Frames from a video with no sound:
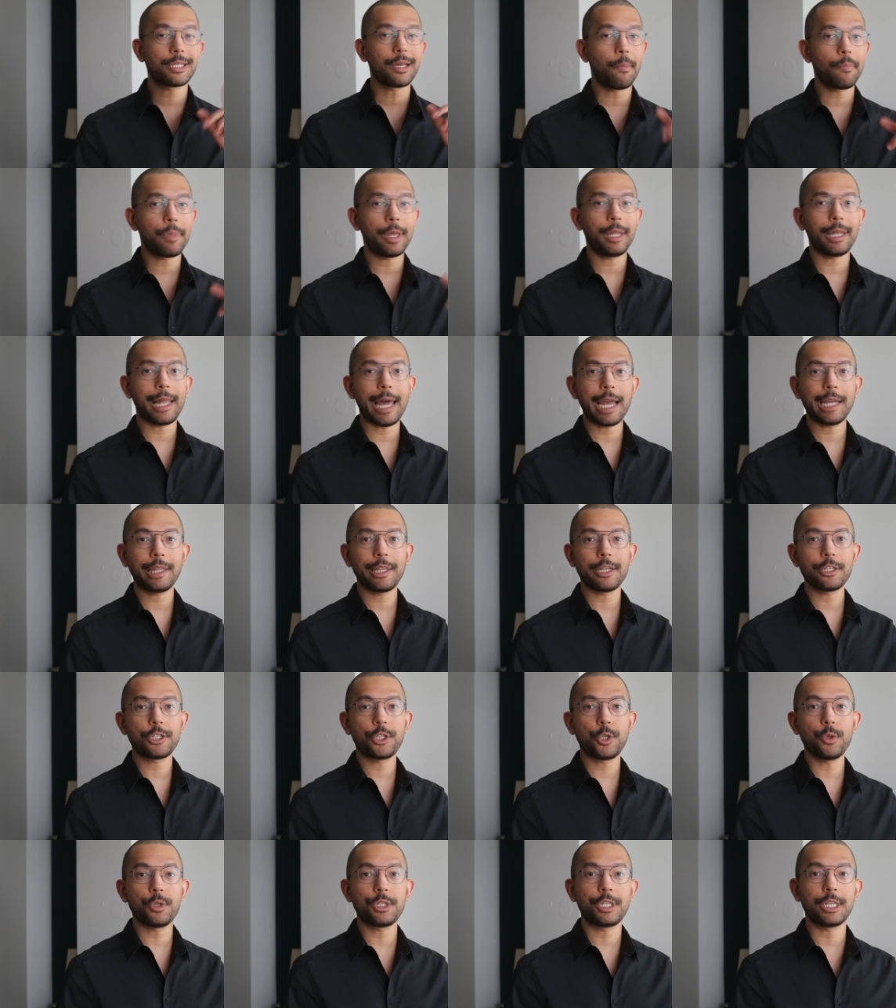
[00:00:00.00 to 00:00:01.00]
something like
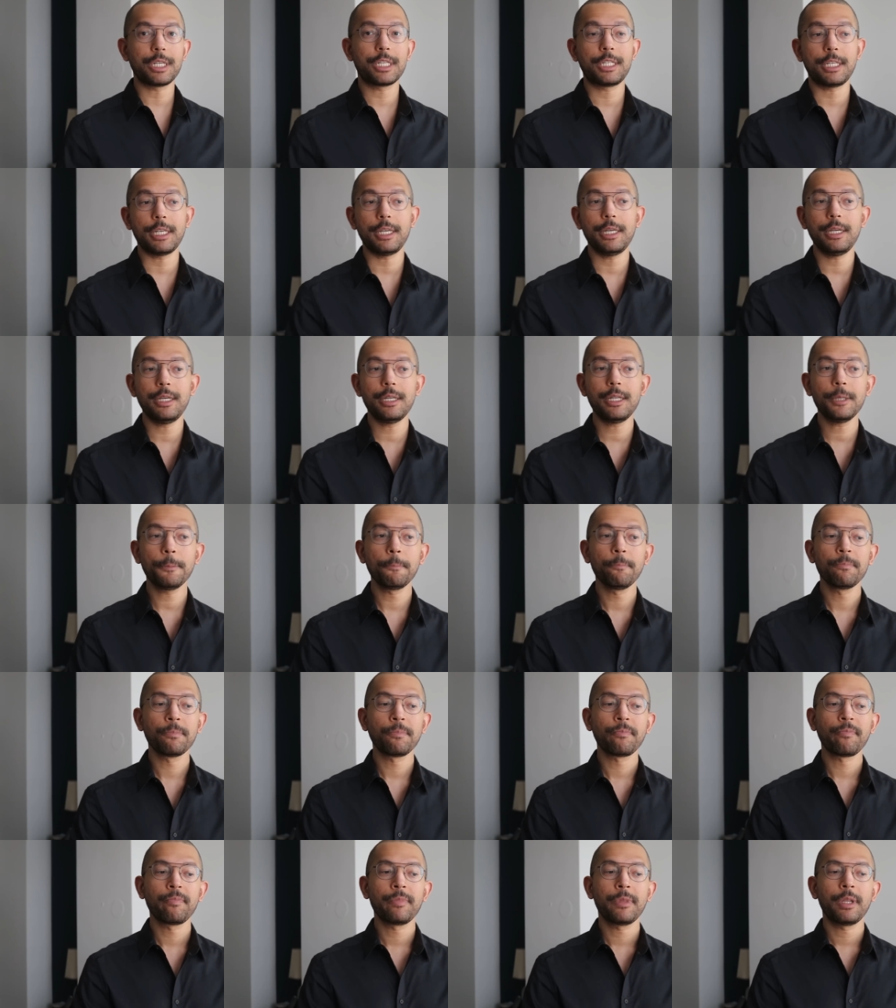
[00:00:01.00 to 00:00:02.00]
this to succeed
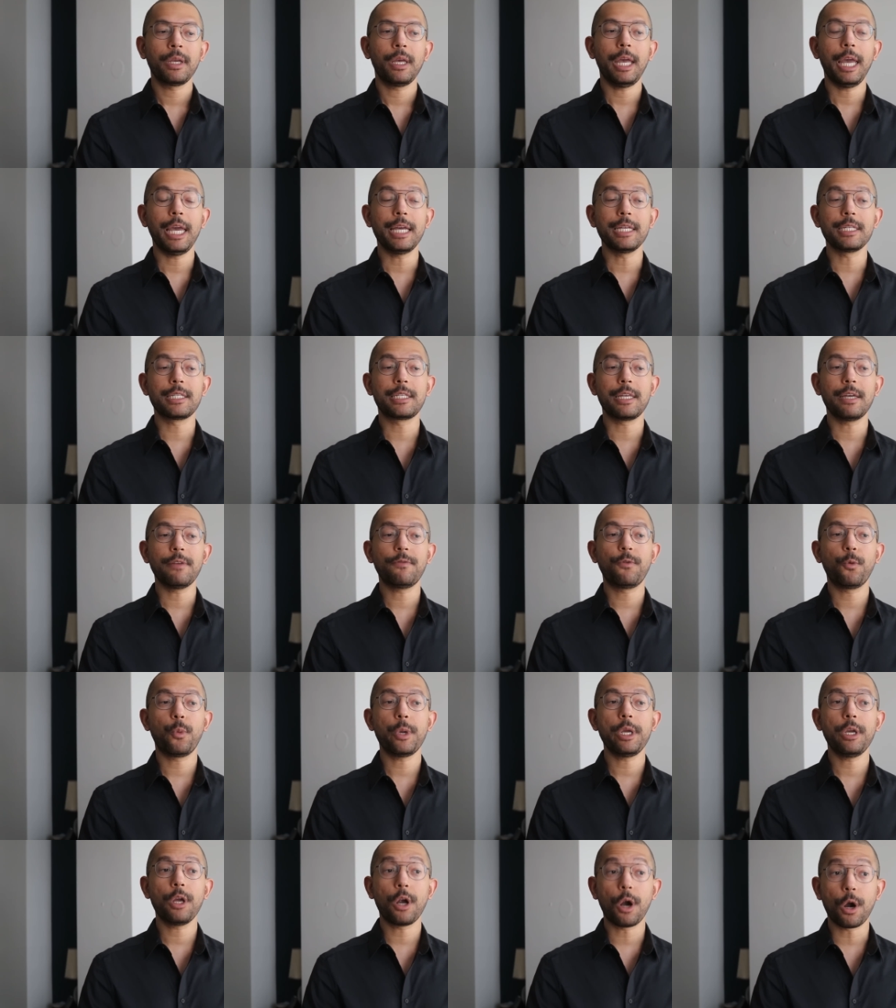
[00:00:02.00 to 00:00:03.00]
is if
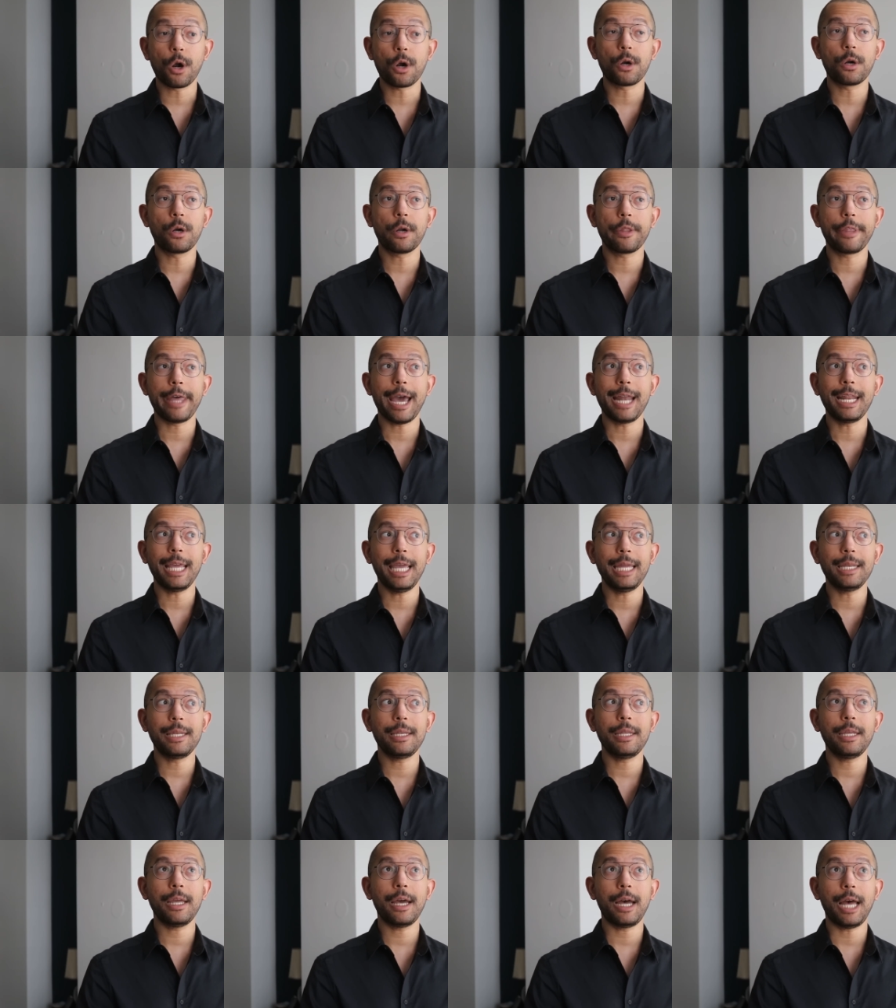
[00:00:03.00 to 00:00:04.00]
we heard that
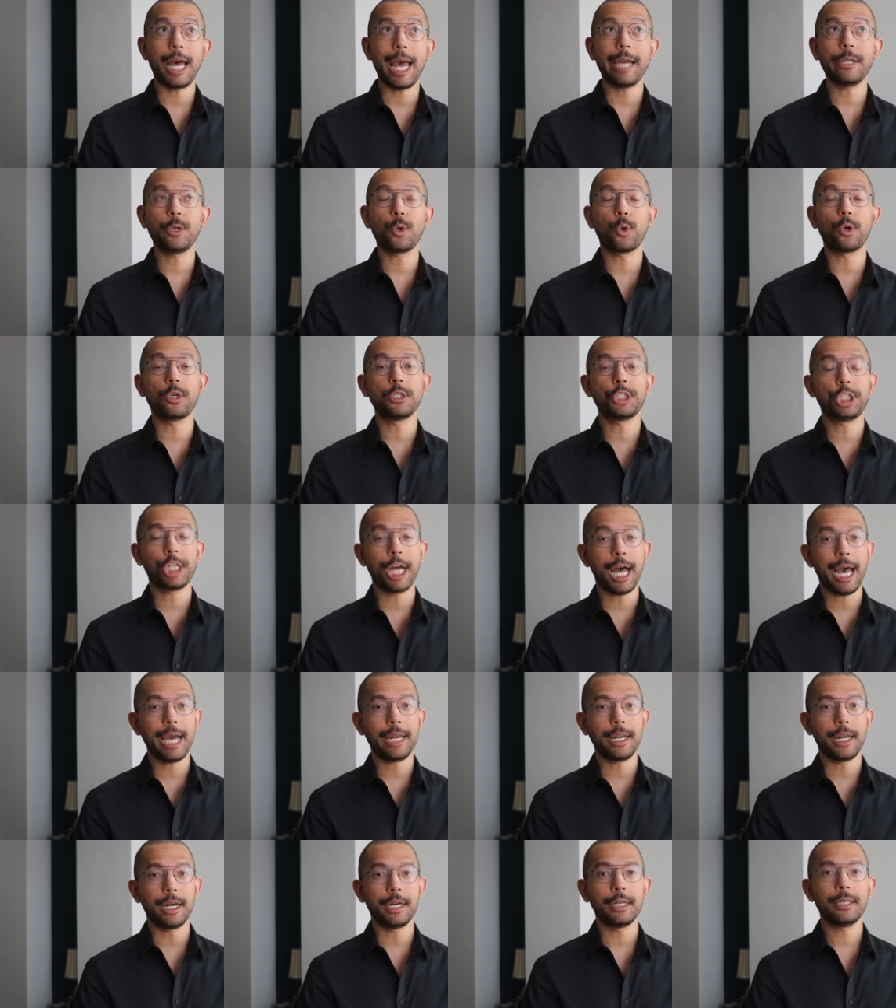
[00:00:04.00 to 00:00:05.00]
India and or
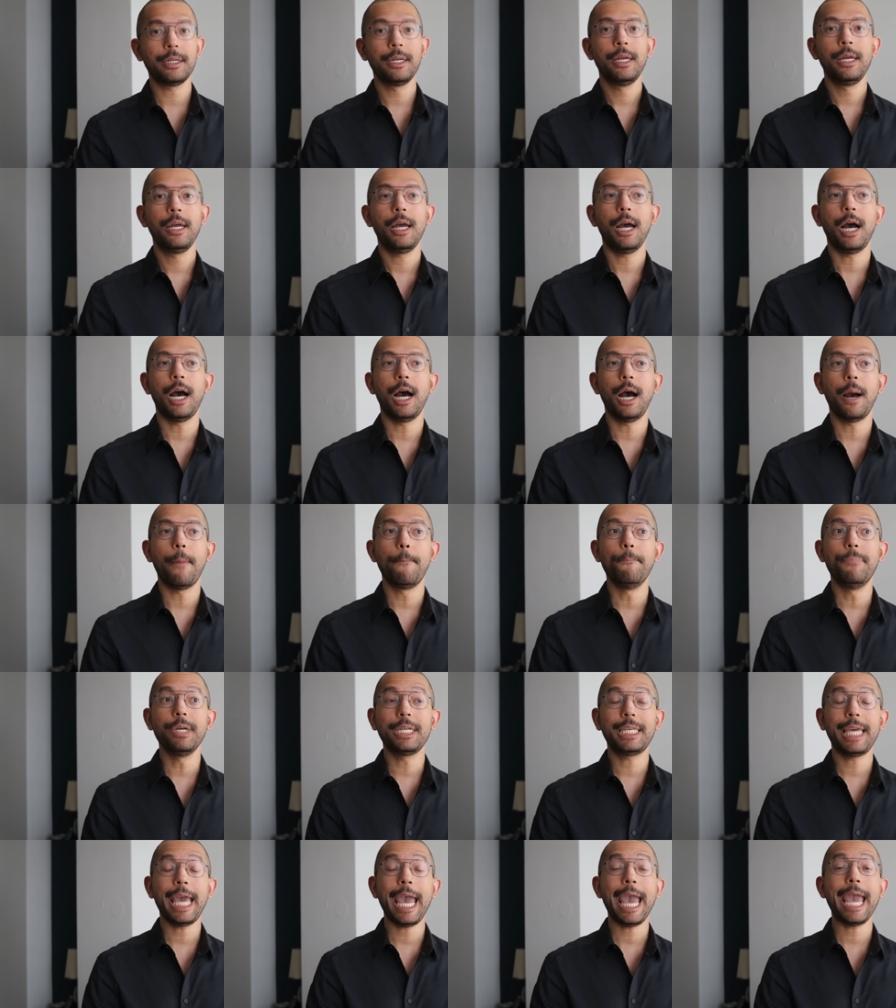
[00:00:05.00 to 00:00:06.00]
China
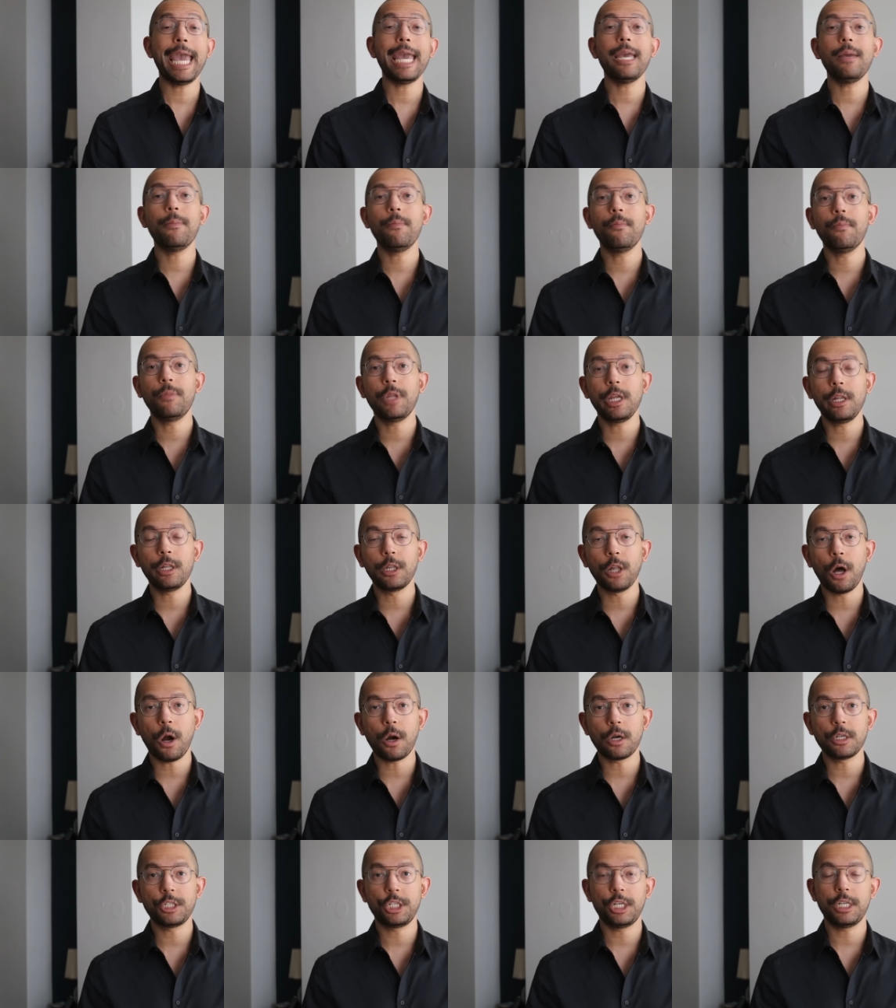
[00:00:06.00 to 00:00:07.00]
became the
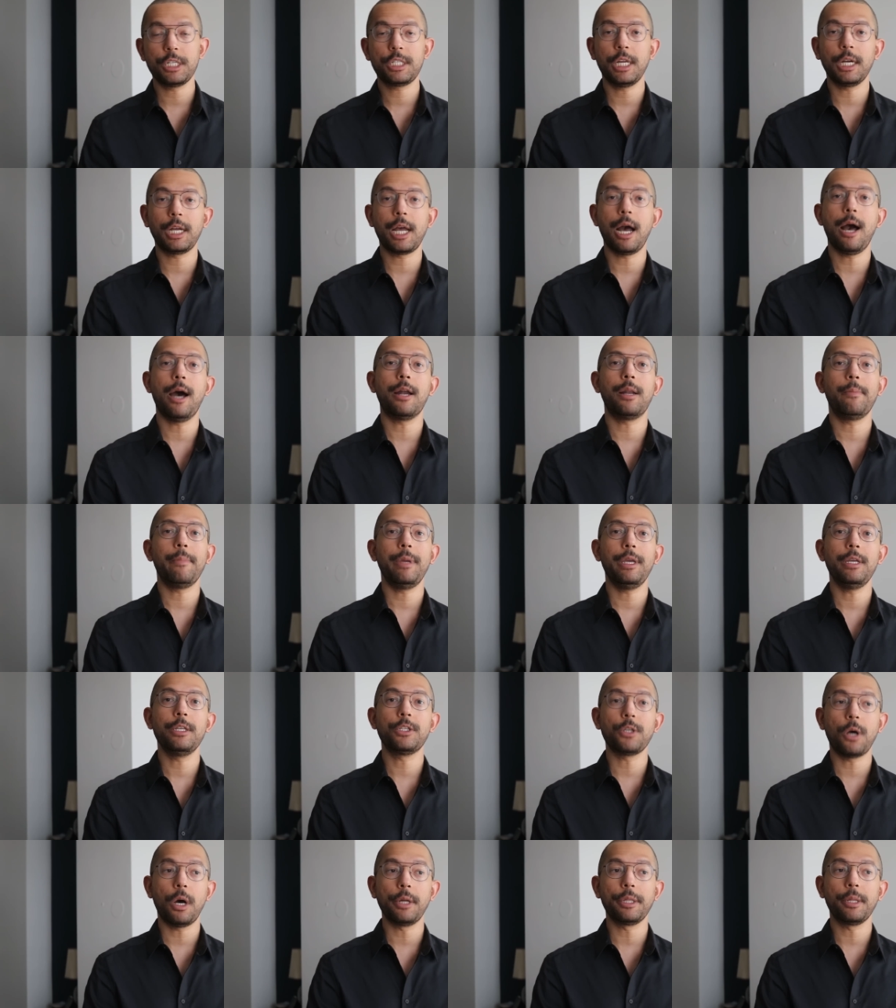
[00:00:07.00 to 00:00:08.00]
largest
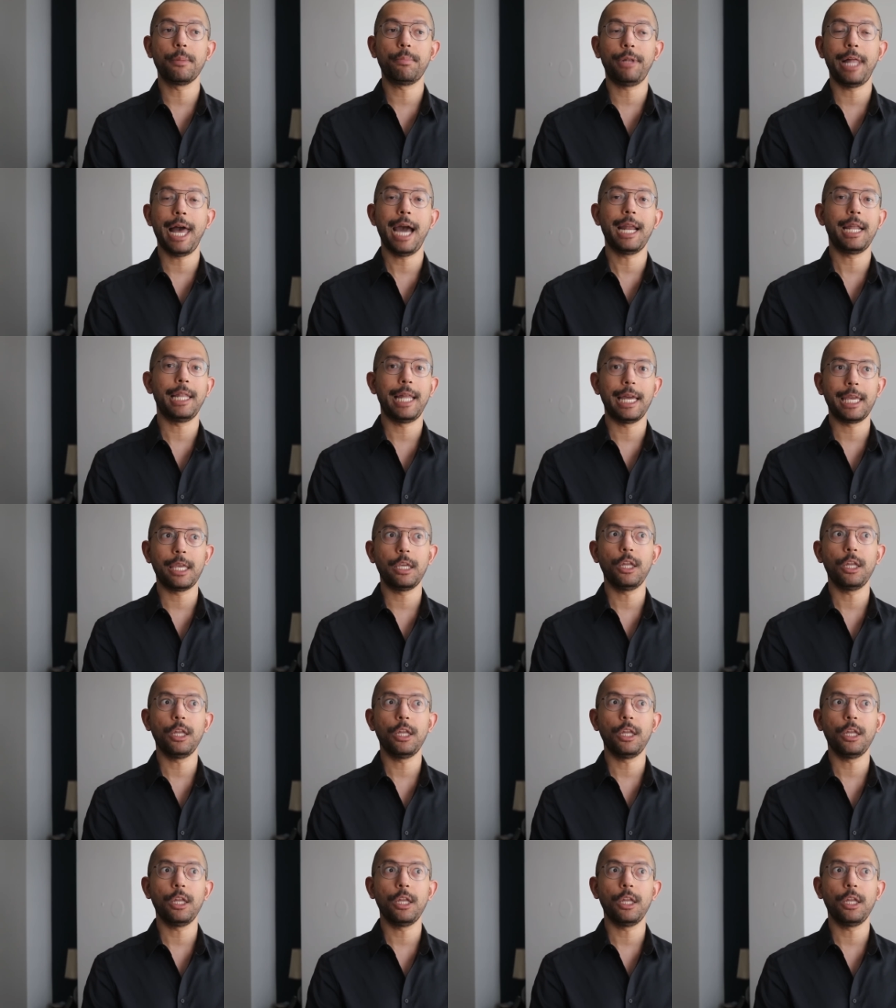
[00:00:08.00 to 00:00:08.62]
economies on the planet.